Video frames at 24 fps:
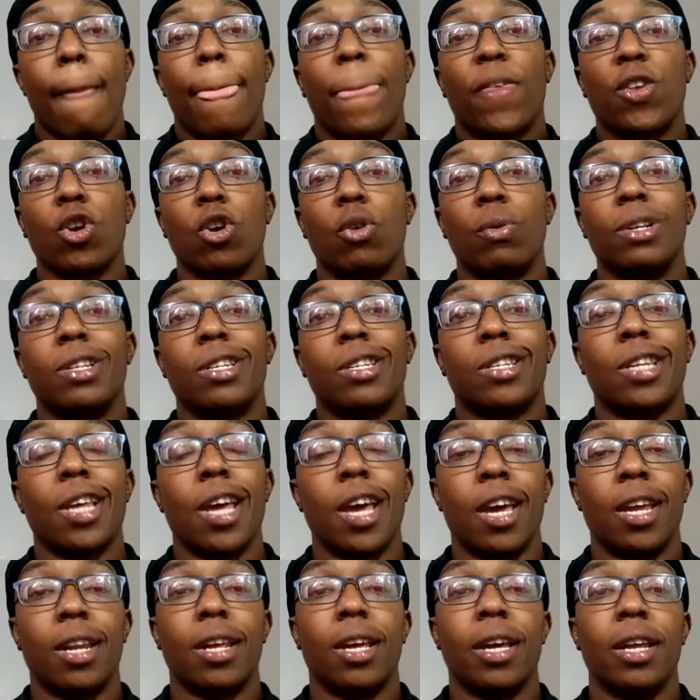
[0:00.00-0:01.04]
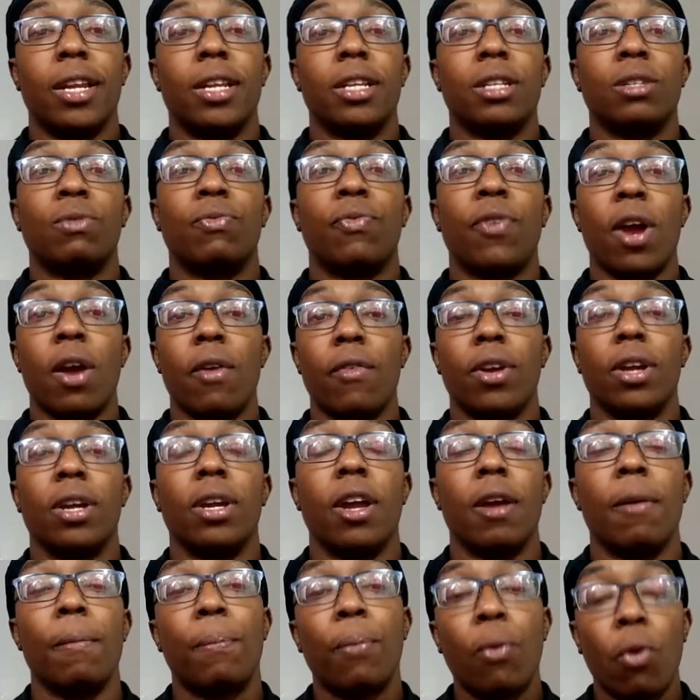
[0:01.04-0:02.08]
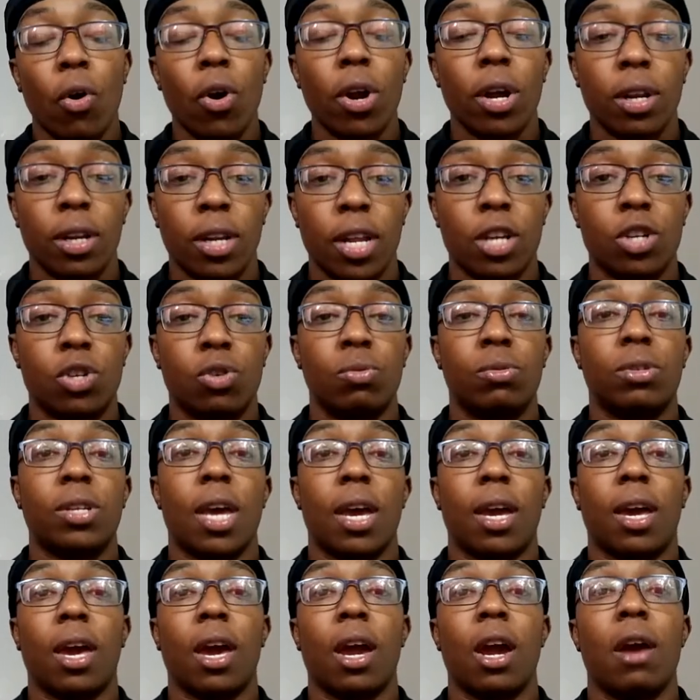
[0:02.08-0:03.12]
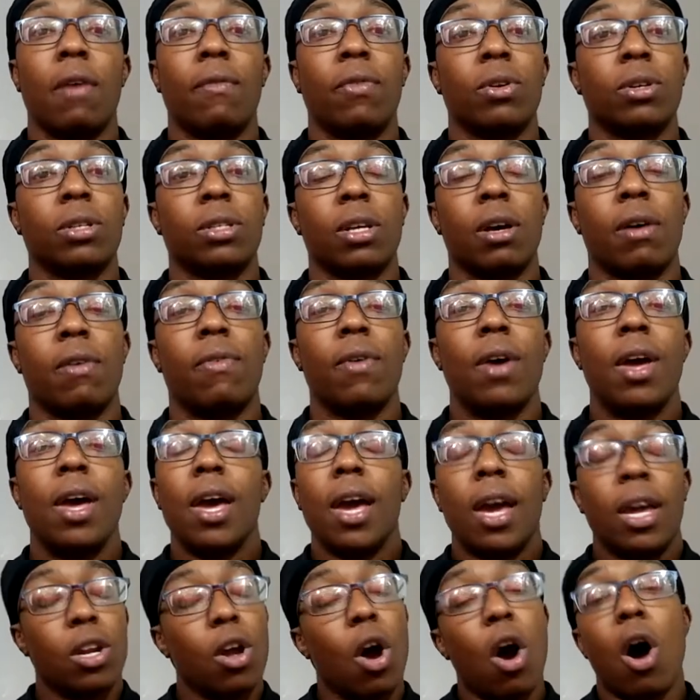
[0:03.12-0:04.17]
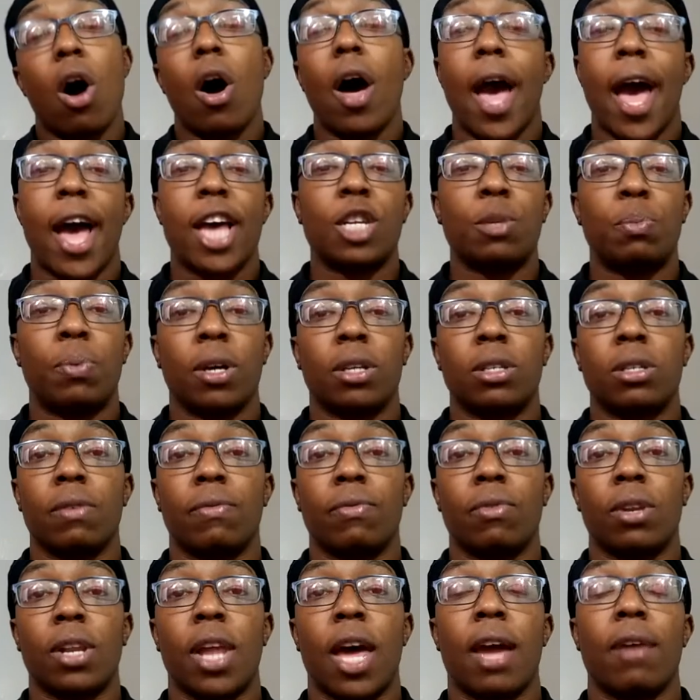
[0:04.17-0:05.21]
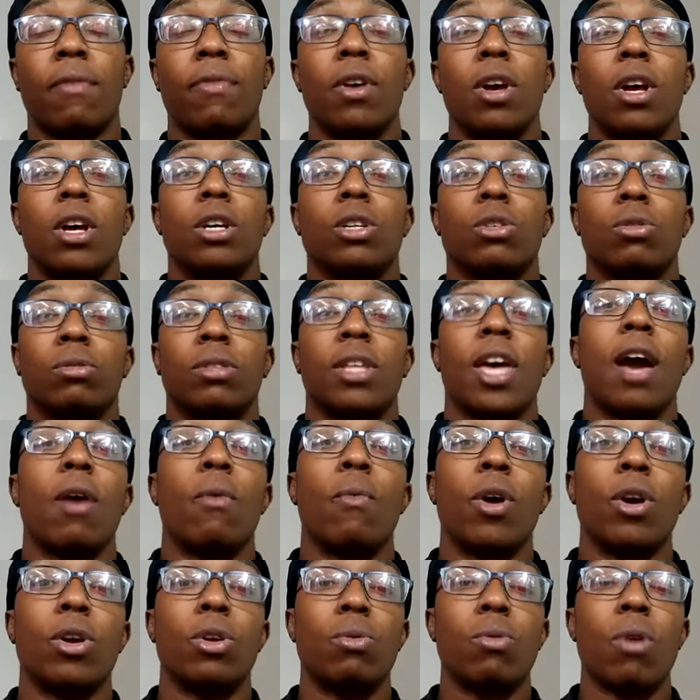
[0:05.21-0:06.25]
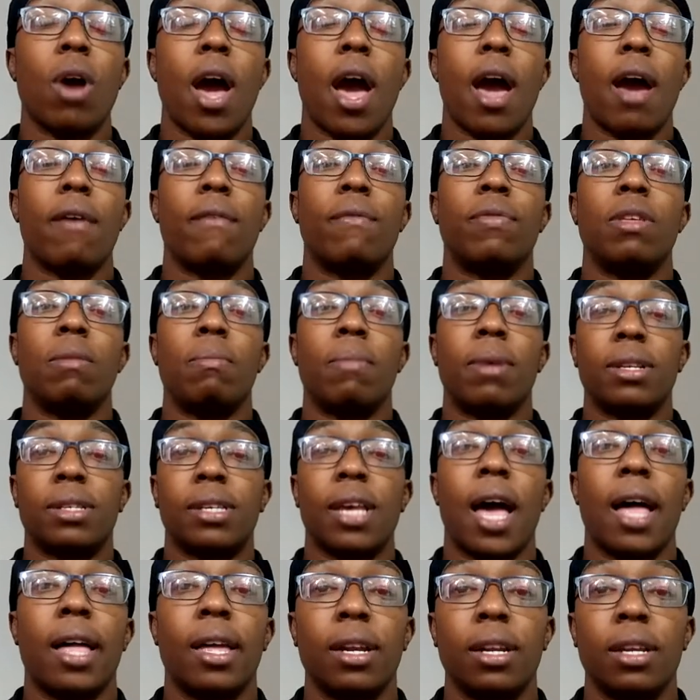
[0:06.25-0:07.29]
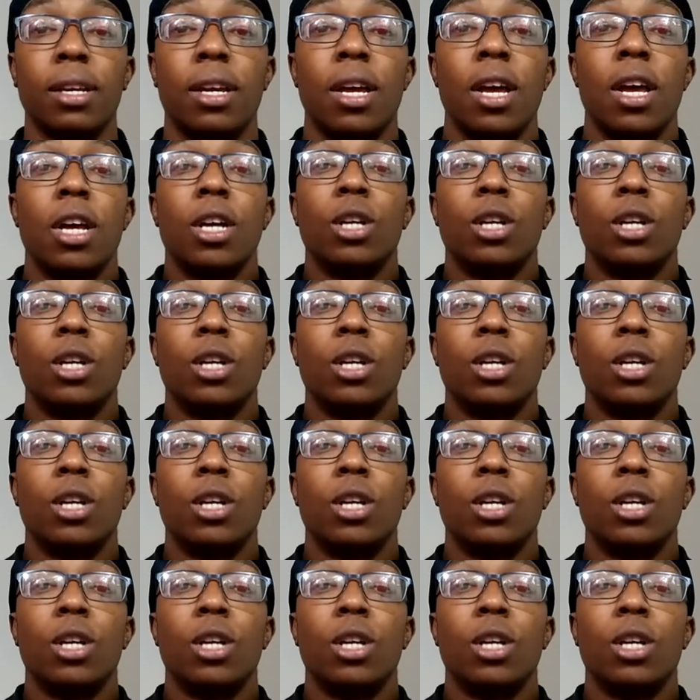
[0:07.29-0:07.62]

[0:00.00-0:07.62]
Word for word: So instead, it is very important that you take care of yourself in all aspects of your life, so that way you have the mentality